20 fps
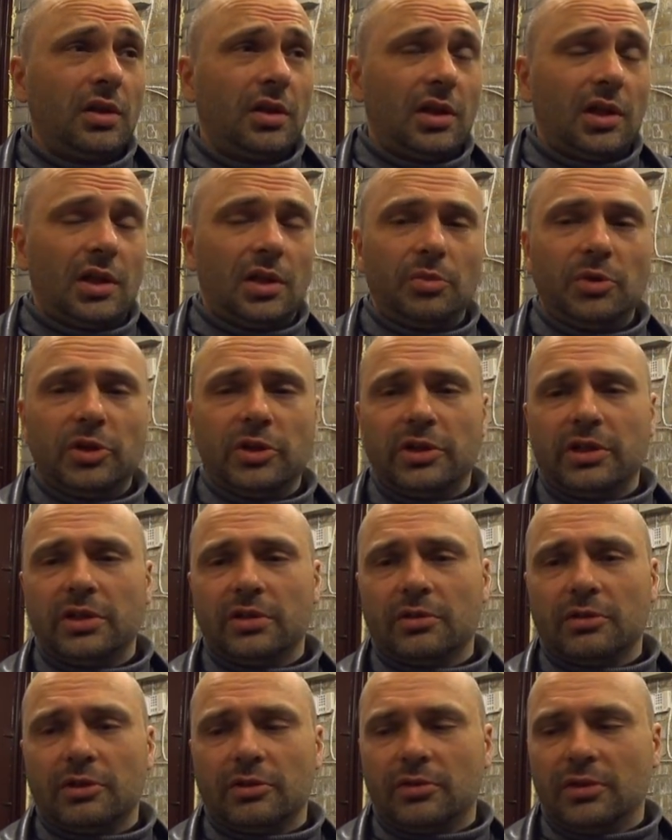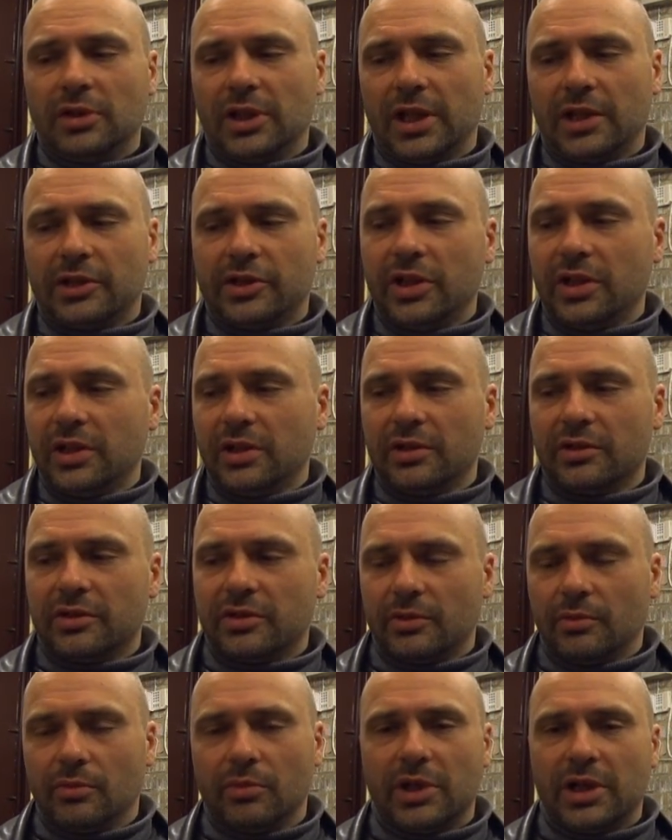And I've been like taking
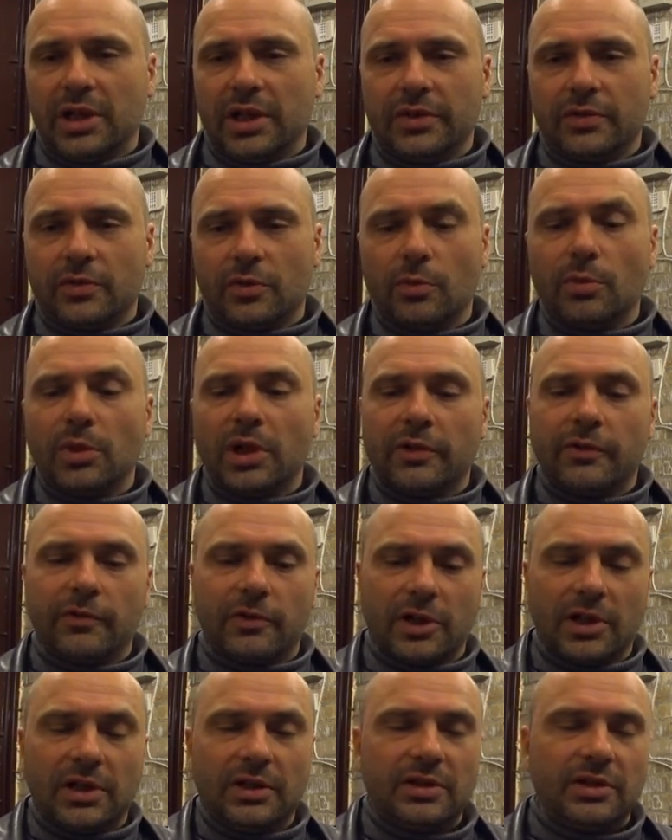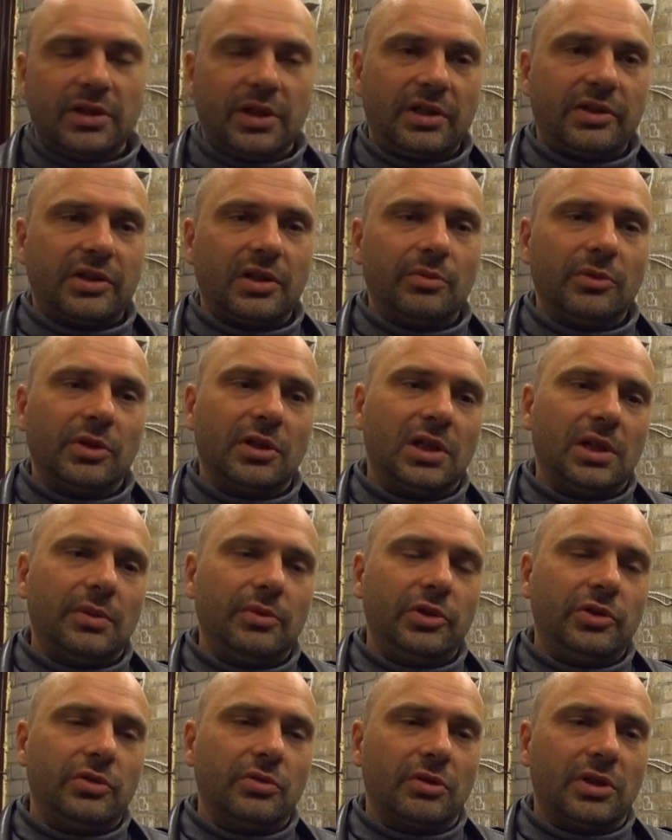some bikes from my friends, like
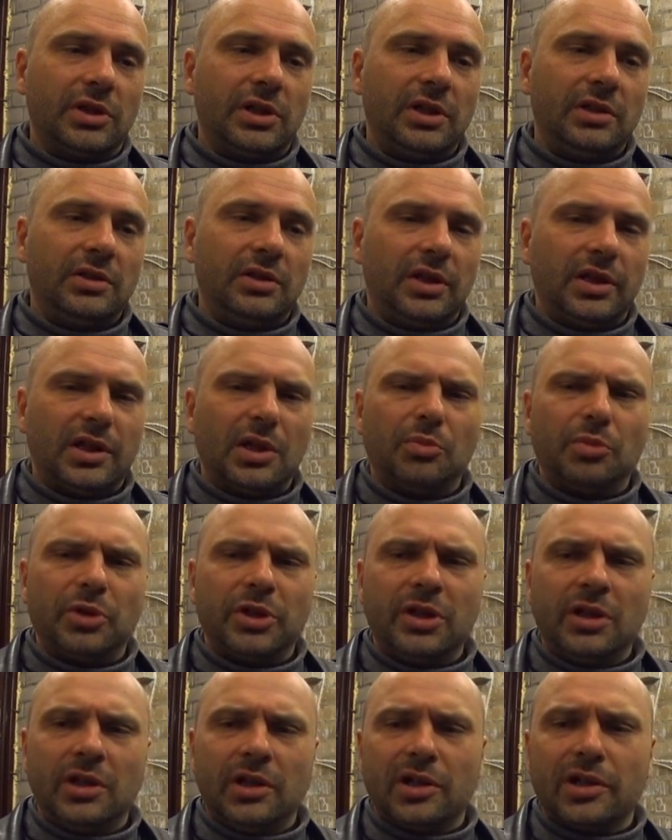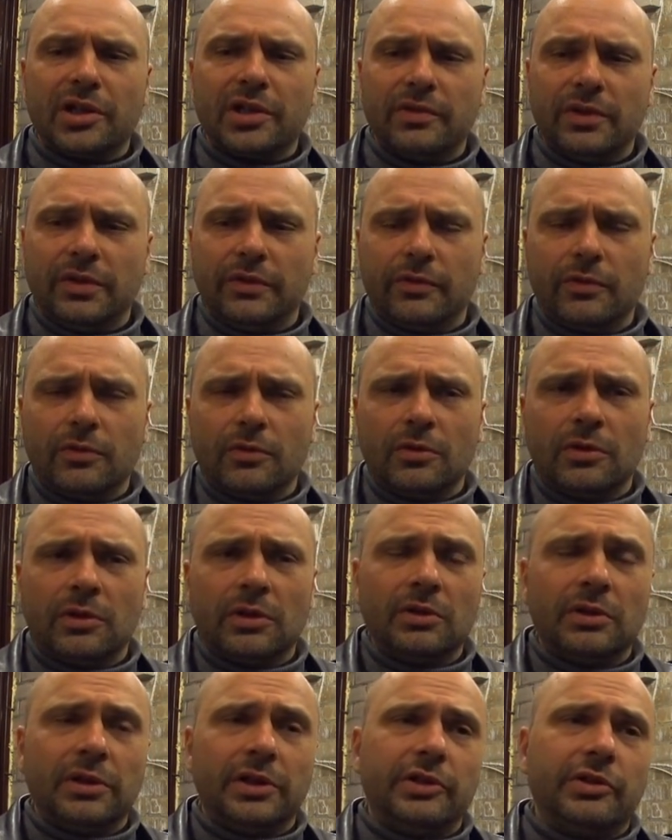sometimes to ride, like Aprilia
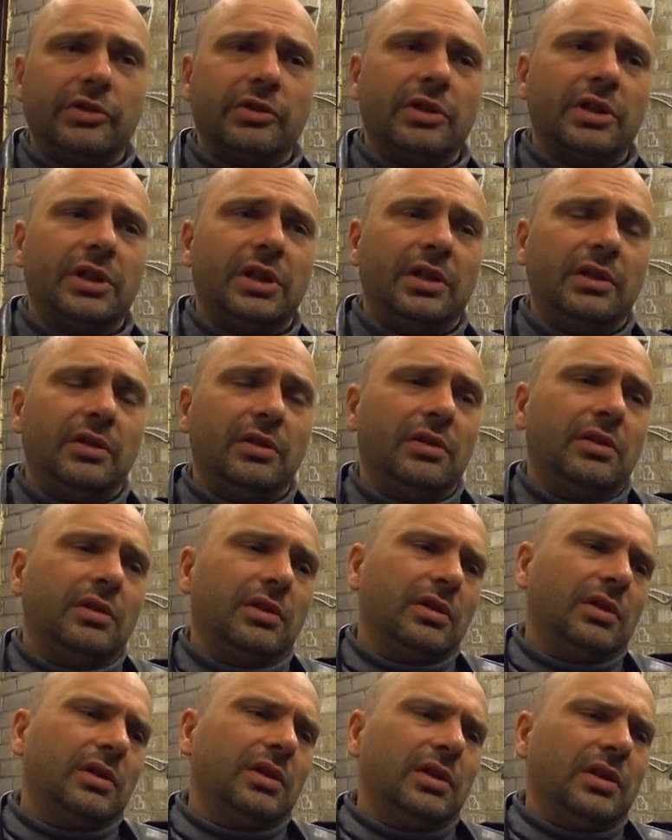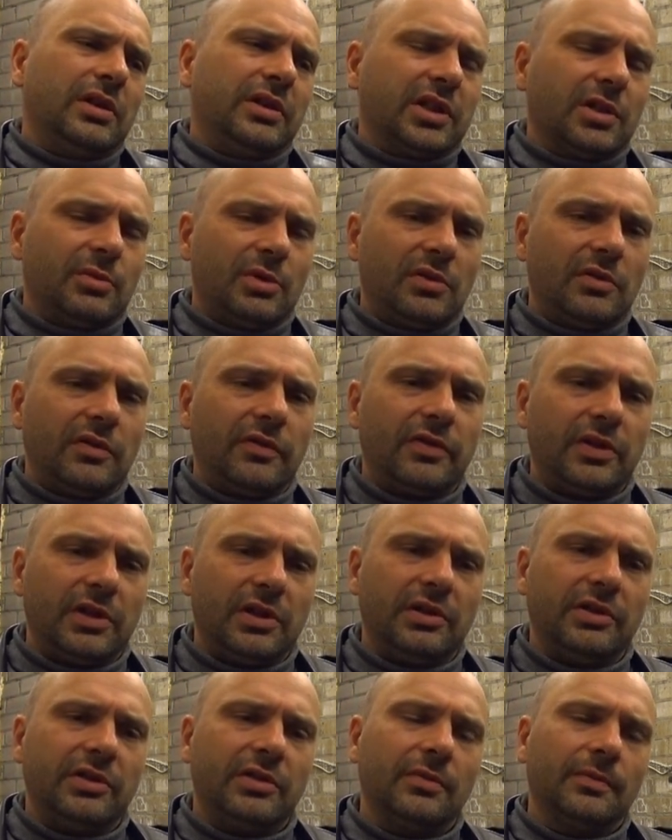RSV4 I tried, some other
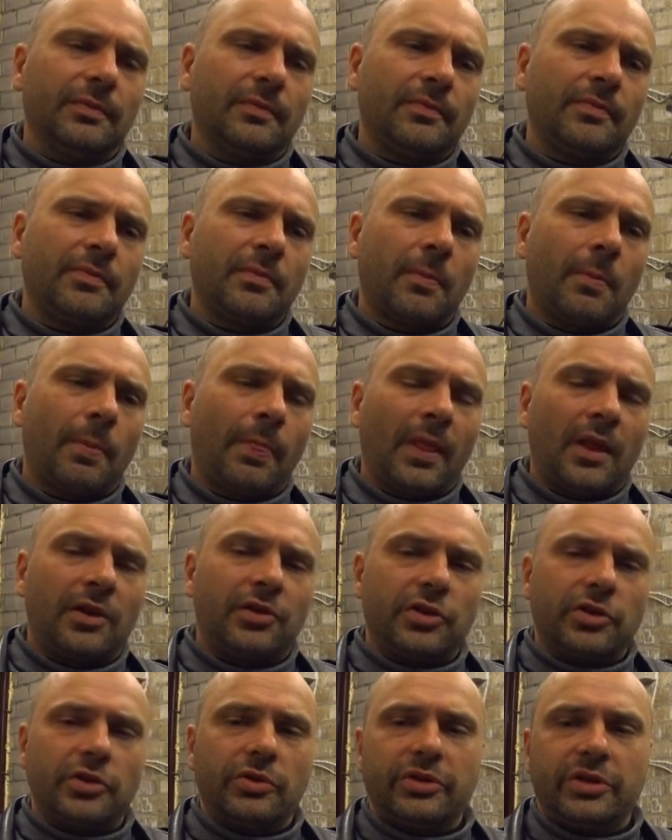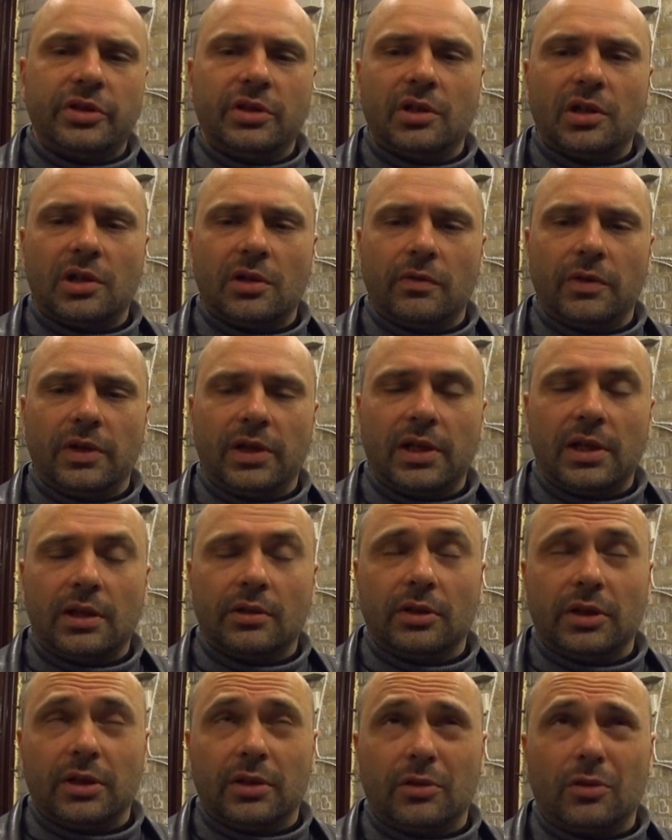things, just to see how they
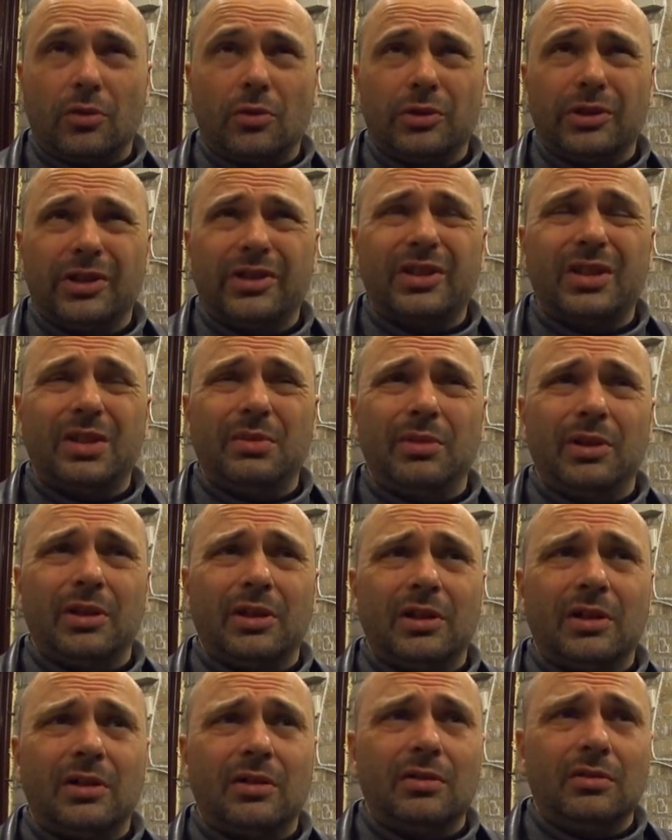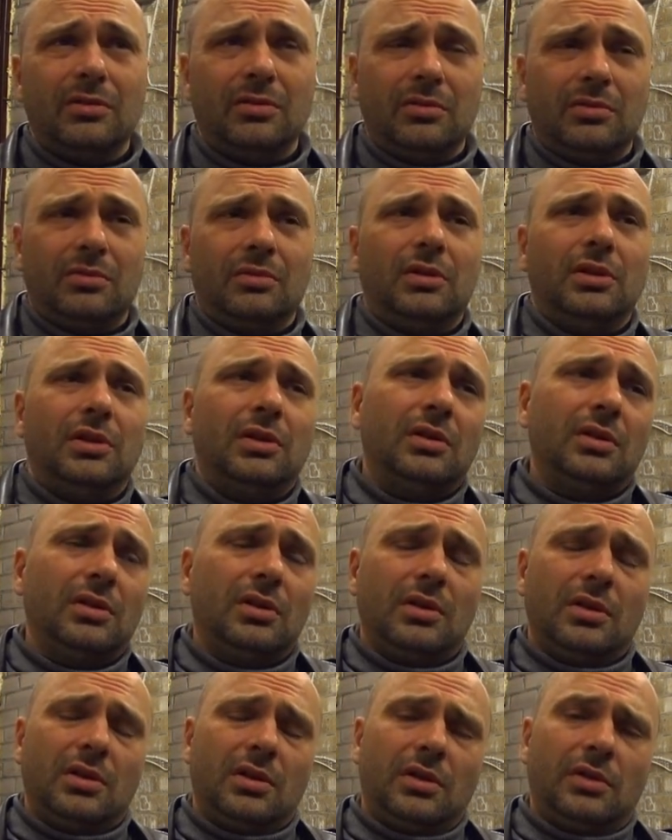handle, like Honda CBR
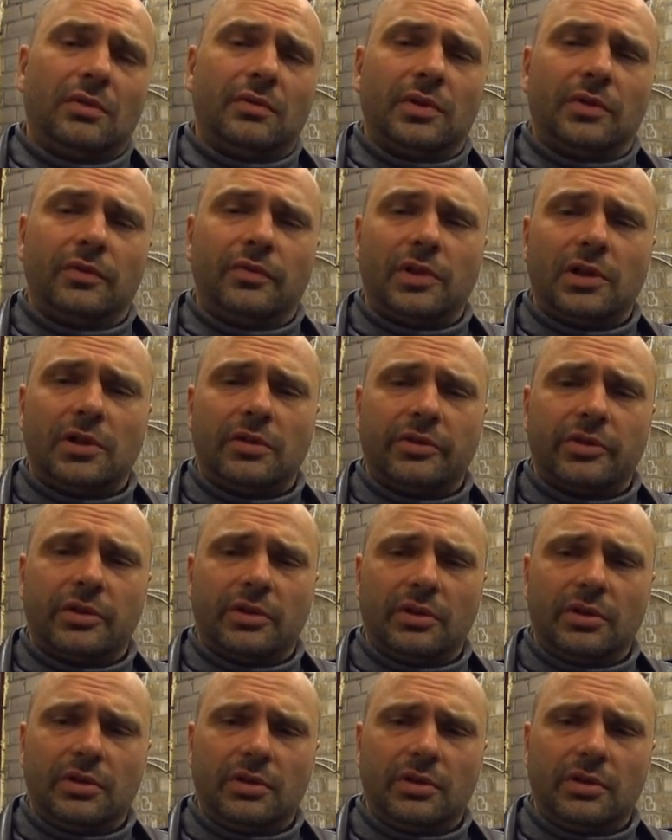1000.